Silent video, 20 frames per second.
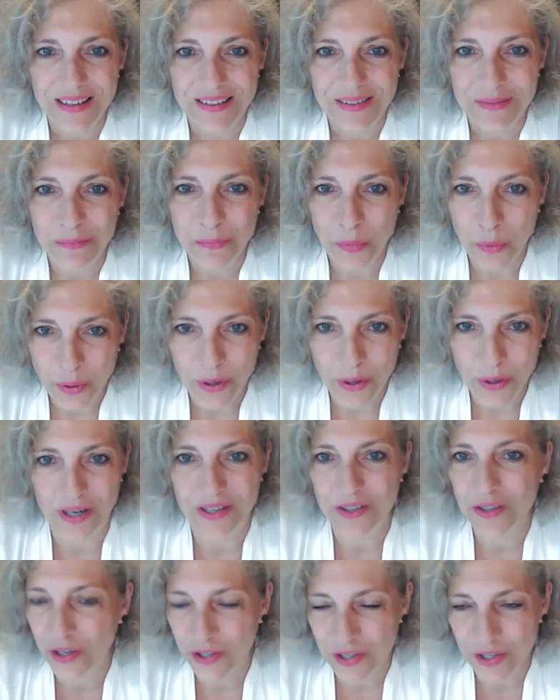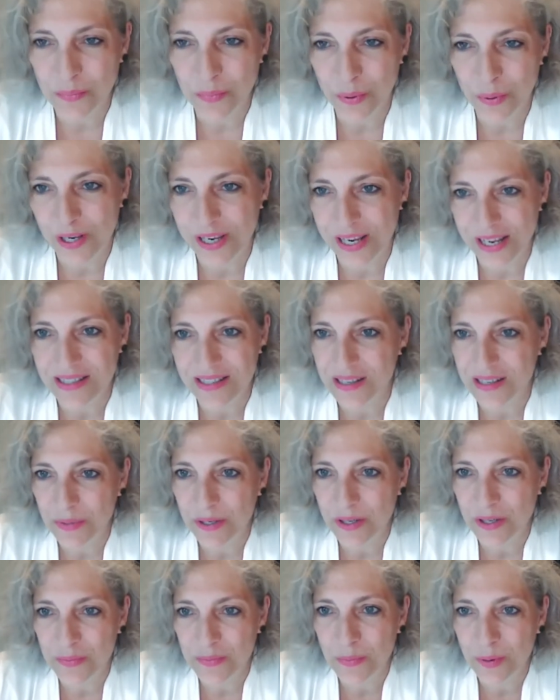more, not in polyester,
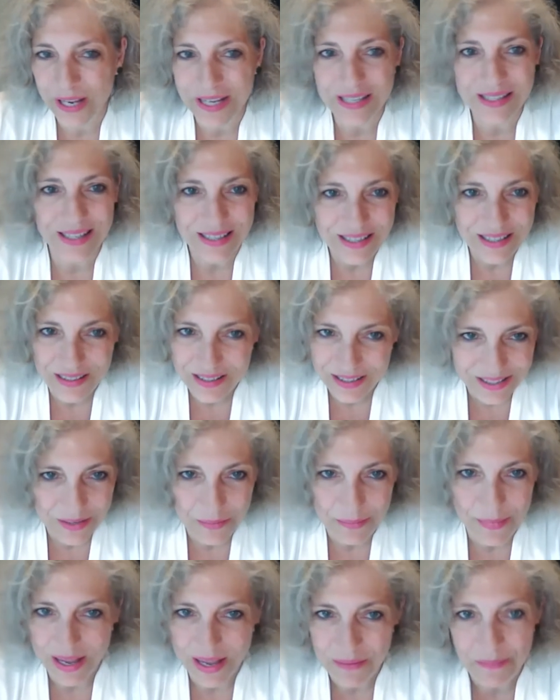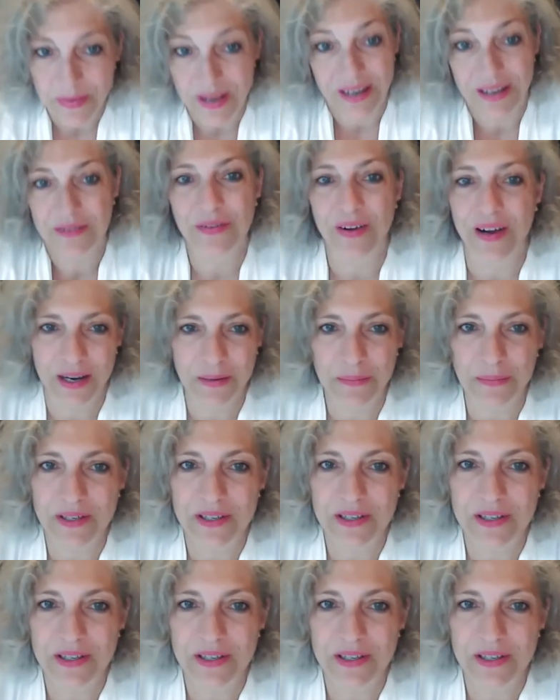because polyester is a man-made fiber.